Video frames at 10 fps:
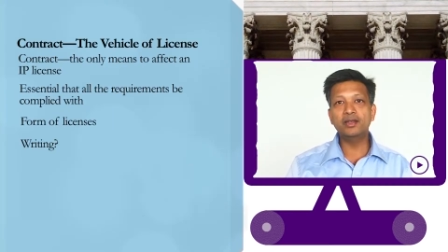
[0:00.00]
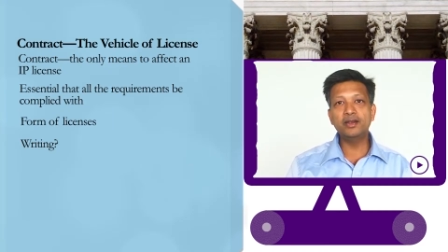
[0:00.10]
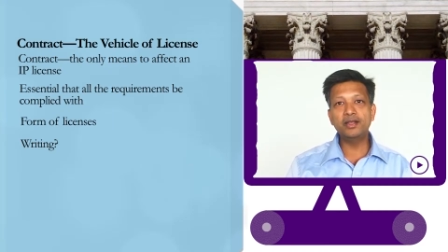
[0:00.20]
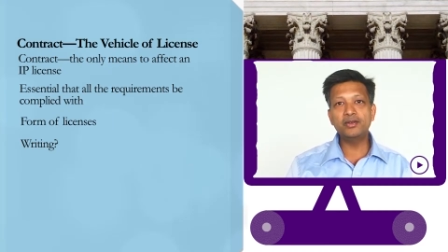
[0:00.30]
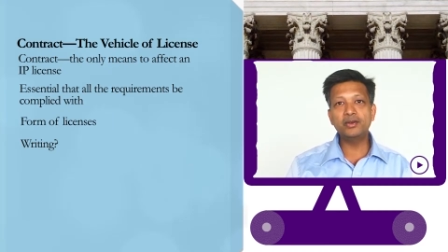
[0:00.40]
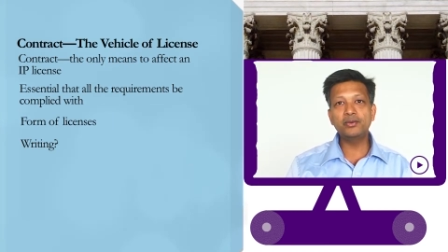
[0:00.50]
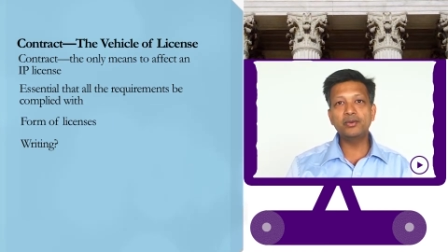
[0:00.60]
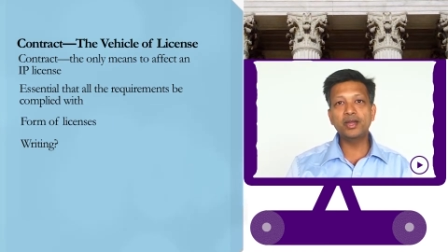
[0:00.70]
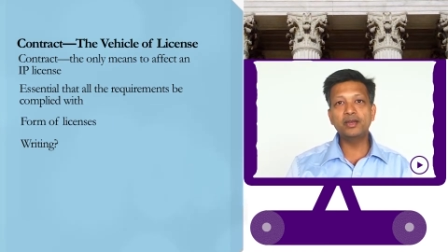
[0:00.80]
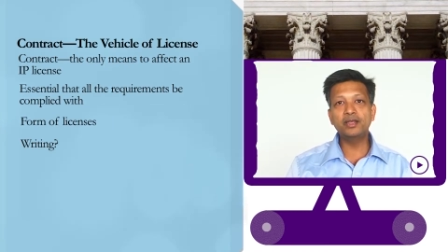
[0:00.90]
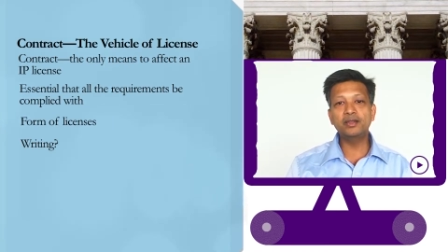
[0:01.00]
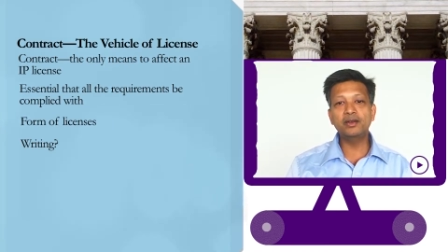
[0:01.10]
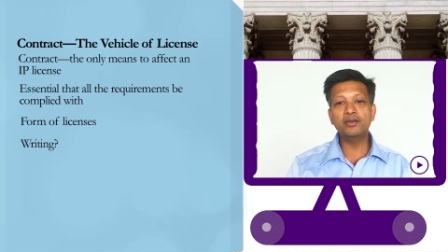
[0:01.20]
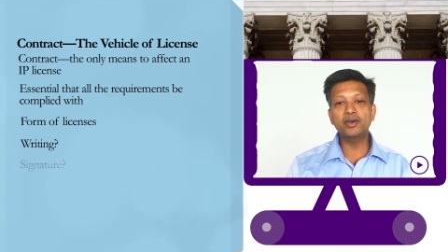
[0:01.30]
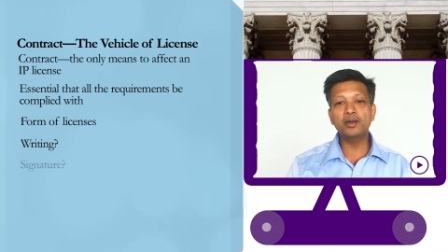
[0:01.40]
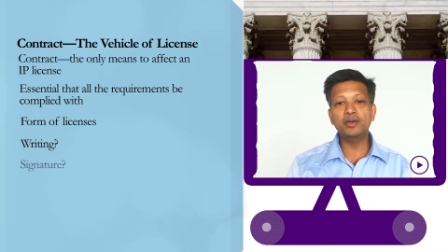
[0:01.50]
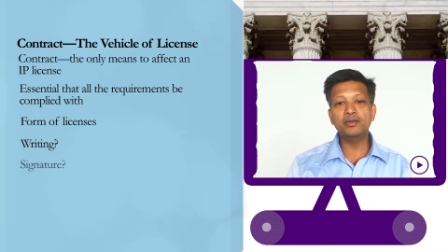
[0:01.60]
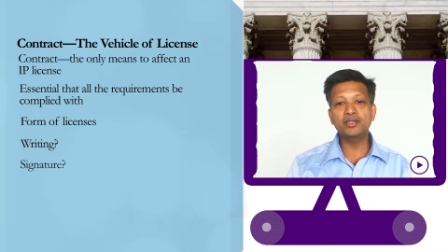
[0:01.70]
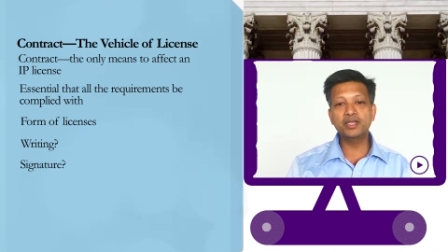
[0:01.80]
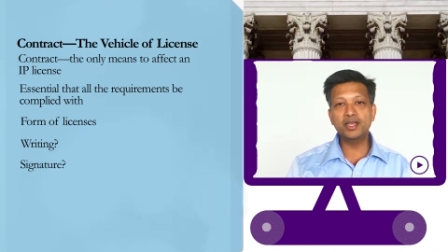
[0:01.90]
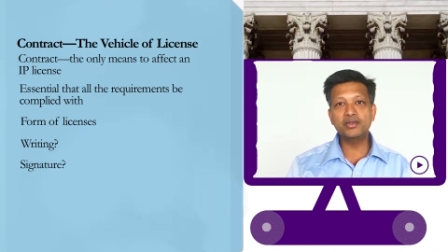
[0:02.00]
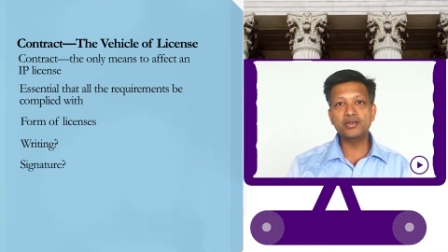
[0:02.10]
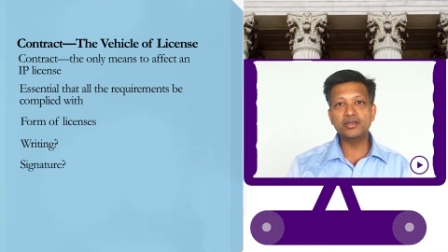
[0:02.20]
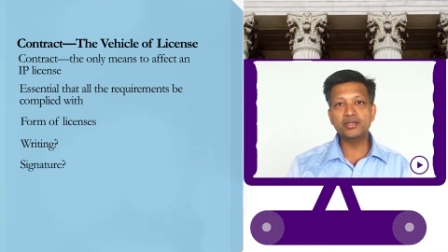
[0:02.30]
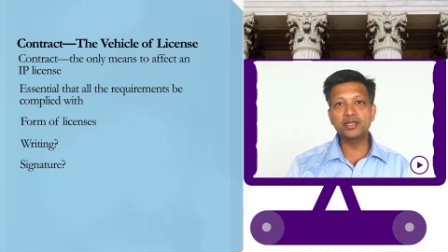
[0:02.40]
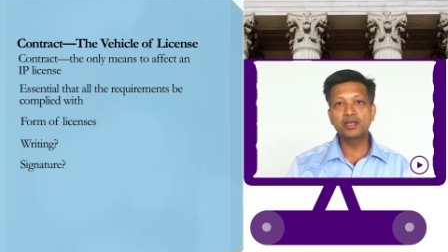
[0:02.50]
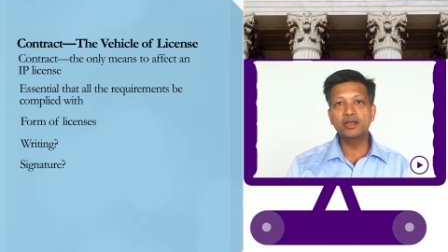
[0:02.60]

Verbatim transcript: in addition to writing the requirement of signatures.